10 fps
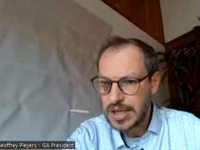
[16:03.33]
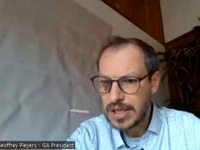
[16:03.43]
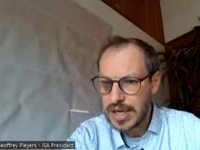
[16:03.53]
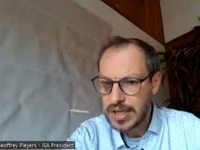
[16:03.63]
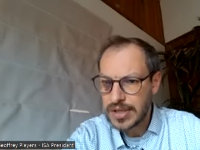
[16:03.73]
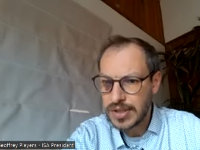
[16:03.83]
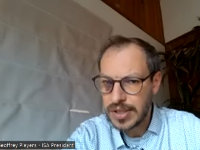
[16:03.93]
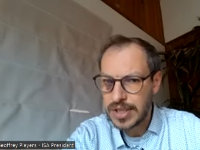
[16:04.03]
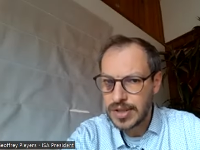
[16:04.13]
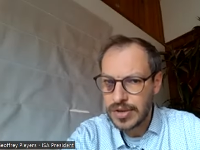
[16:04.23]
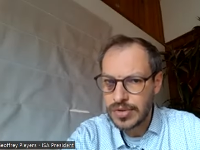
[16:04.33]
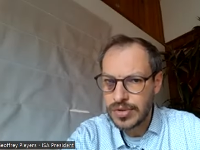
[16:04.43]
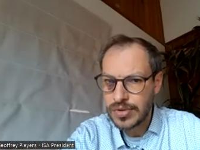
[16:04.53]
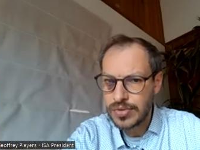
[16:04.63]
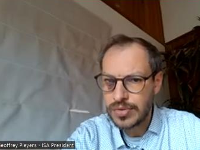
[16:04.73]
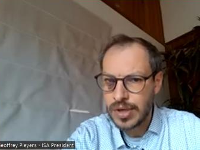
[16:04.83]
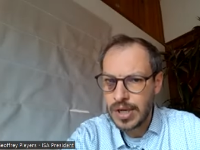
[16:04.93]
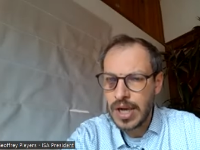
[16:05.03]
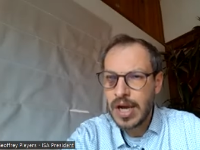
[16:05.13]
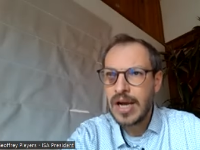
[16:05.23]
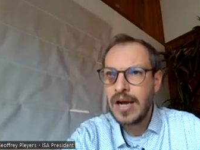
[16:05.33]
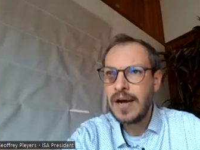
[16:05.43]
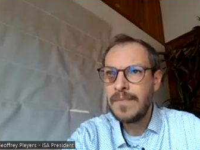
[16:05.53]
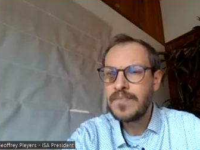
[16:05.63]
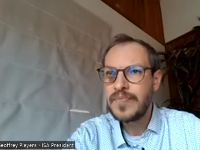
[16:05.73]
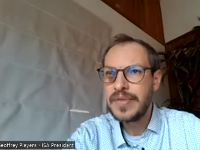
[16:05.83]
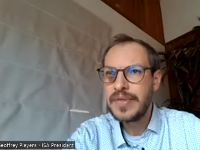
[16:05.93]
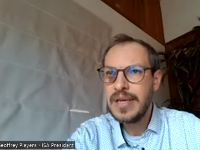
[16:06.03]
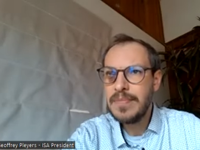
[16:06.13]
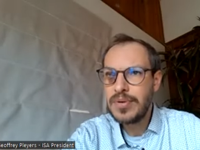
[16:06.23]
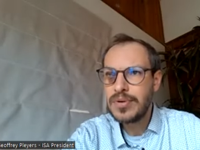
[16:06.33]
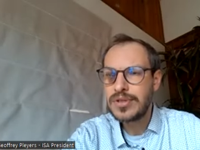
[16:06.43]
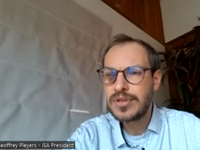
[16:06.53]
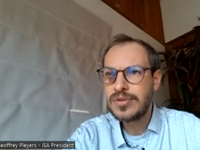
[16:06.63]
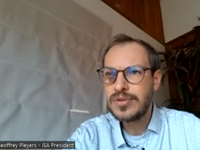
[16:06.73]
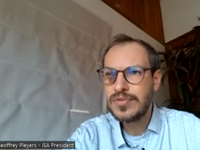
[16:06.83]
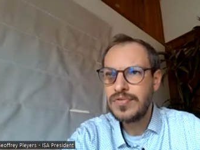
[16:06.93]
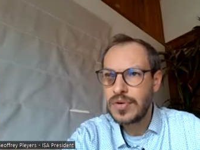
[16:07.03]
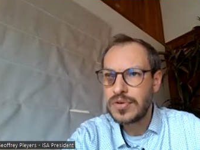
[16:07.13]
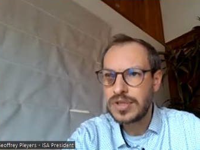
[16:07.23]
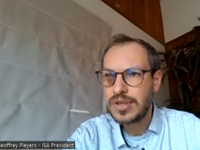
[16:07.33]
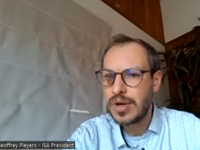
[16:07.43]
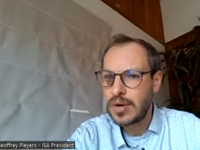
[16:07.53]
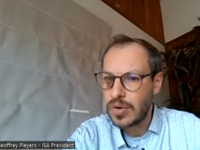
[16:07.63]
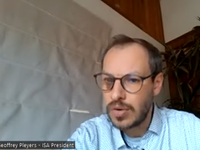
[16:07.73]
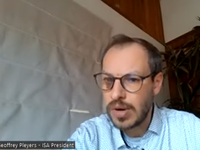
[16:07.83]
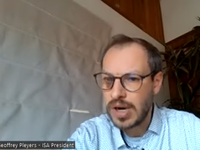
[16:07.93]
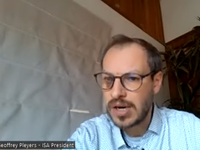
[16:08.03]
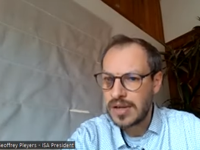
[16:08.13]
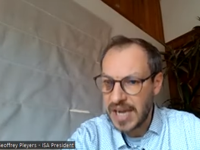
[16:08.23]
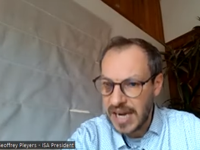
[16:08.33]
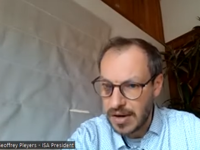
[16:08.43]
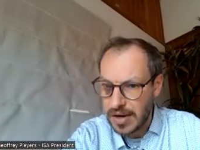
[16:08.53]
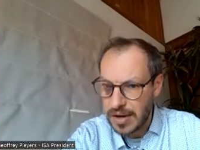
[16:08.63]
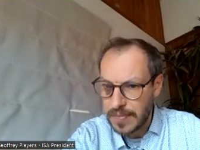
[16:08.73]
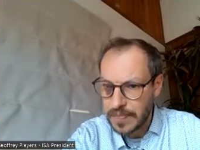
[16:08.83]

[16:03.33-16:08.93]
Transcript: It has it should also to um, impulse, to foster a global dialogue.